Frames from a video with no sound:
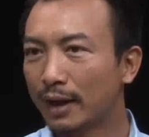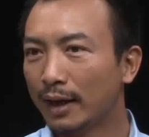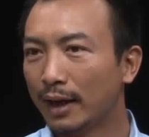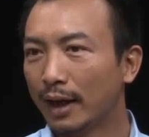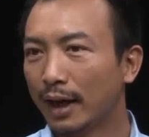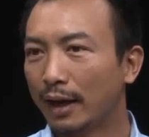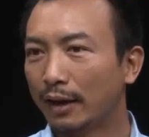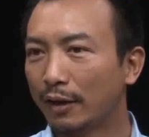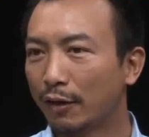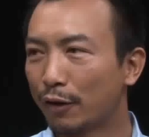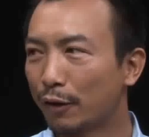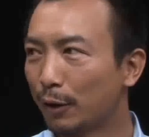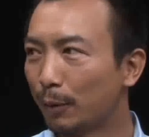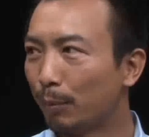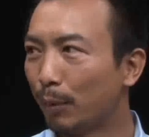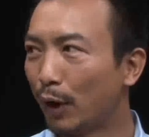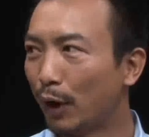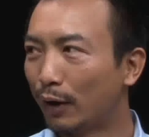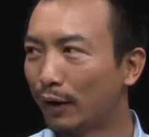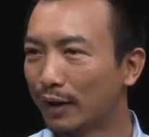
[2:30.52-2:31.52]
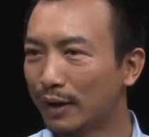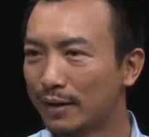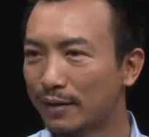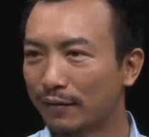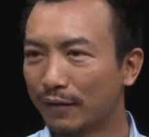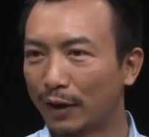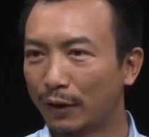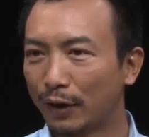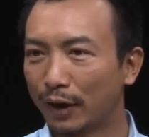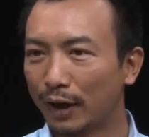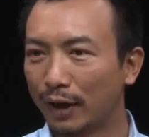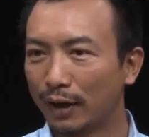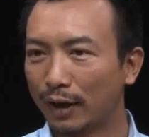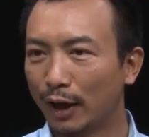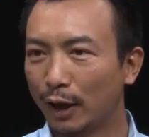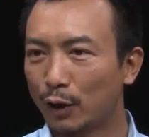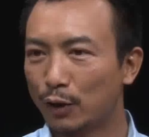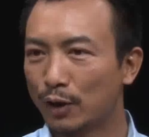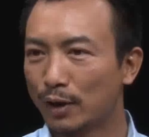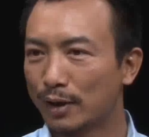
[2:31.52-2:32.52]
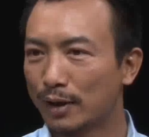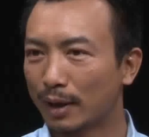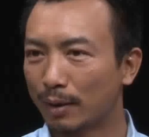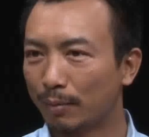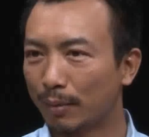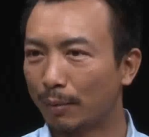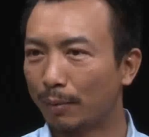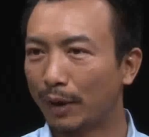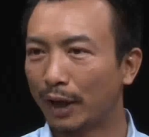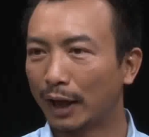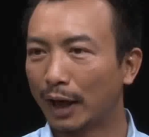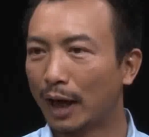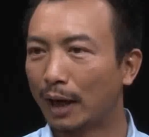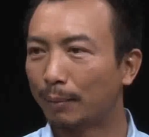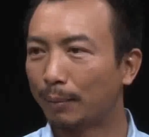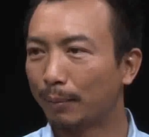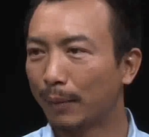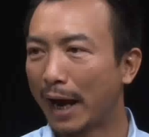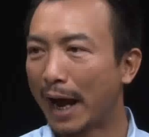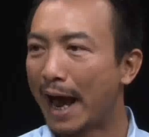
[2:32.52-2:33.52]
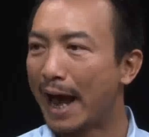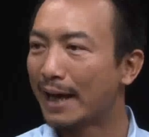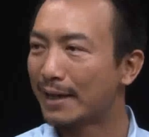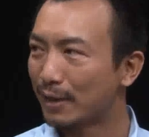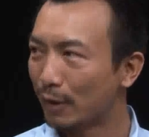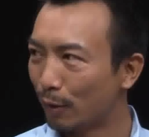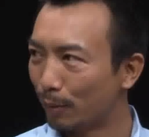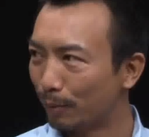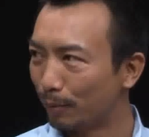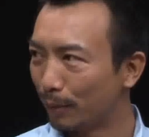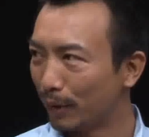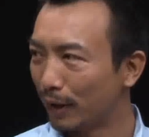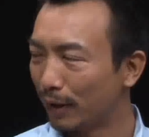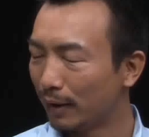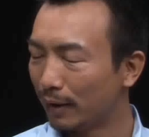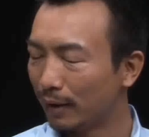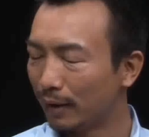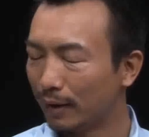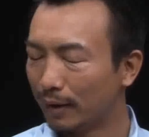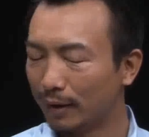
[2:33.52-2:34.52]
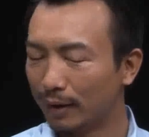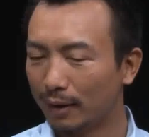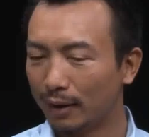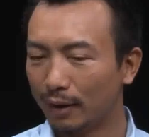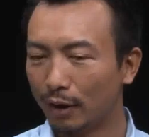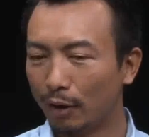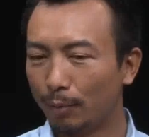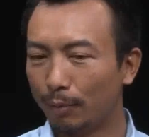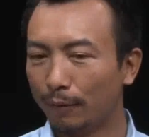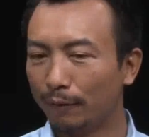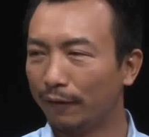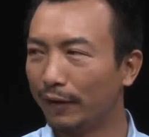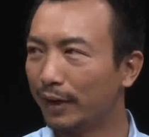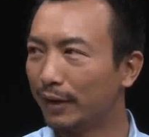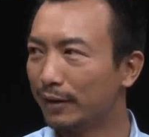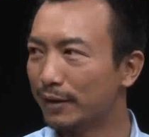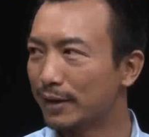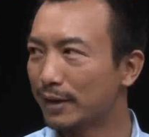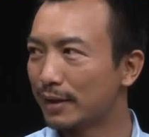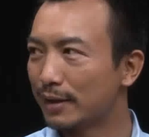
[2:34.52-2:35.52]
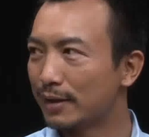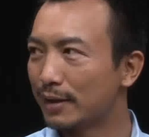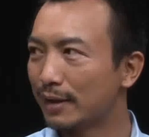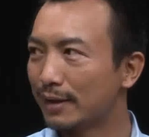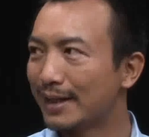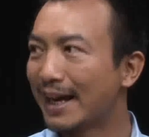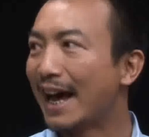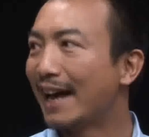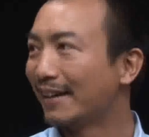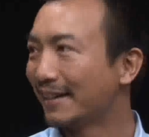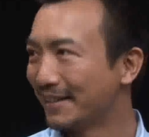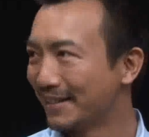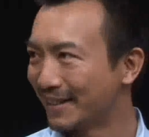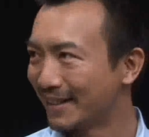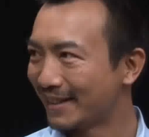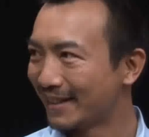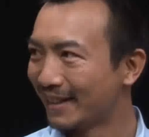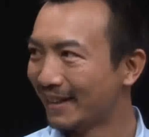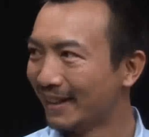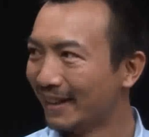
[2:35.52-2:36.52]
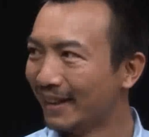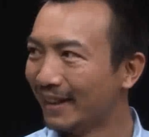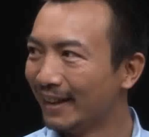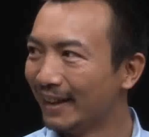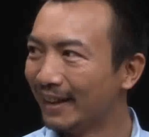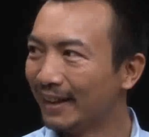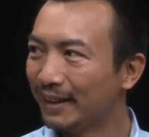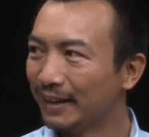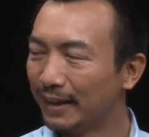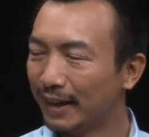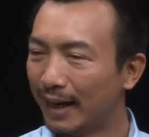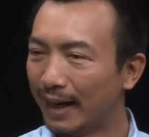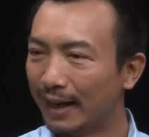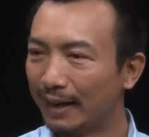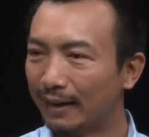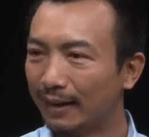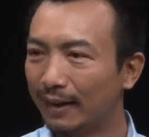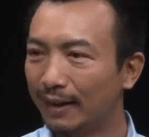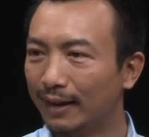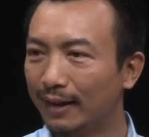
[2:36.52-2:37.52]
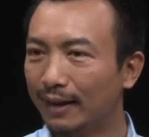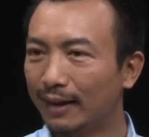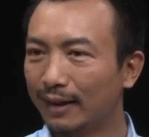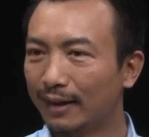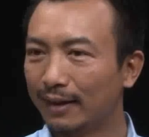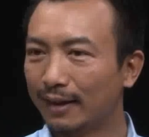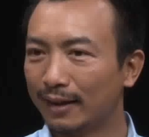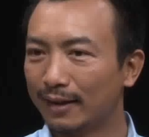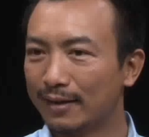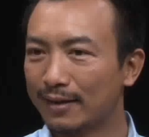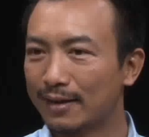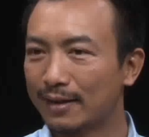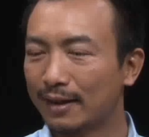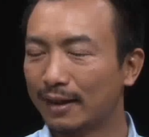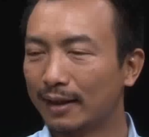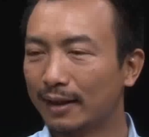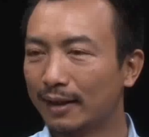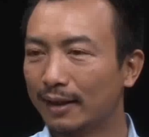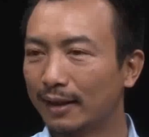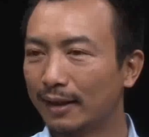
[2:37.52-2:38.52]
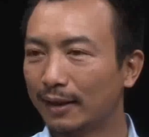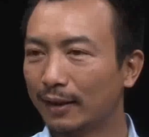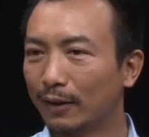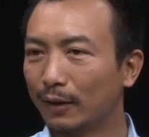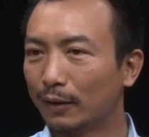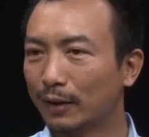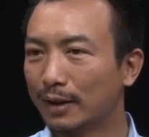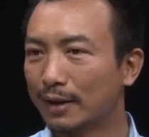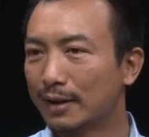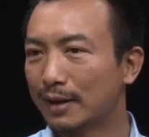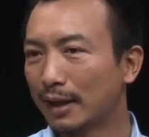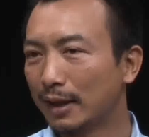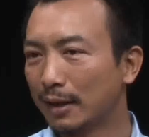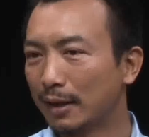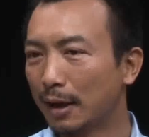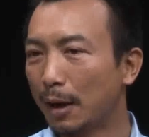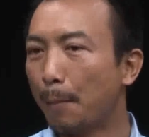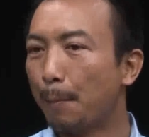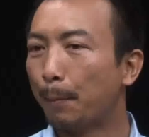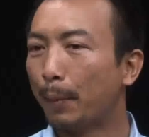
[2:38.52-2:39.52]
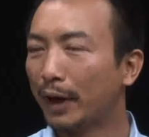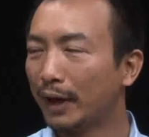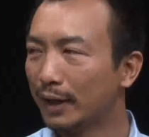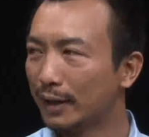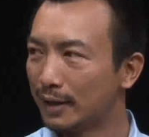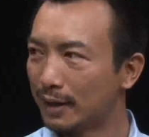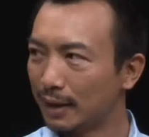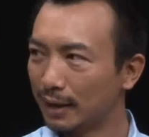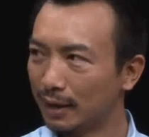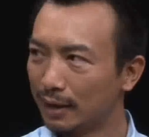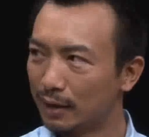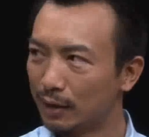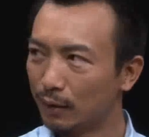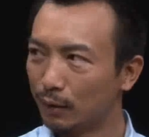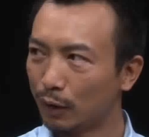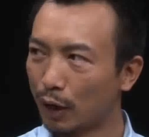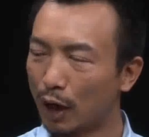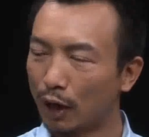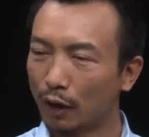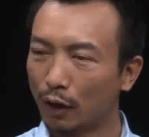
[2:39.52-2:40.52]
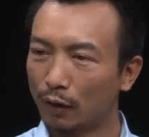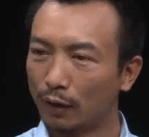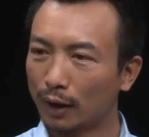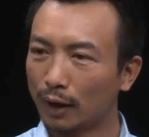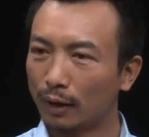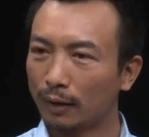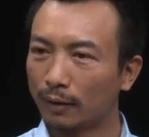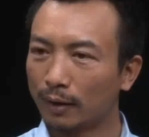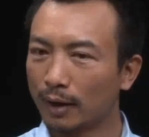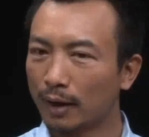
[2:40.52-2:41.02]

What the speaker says: And the third part is very interesting, but may not as obvious, is talents. That is the ability to not only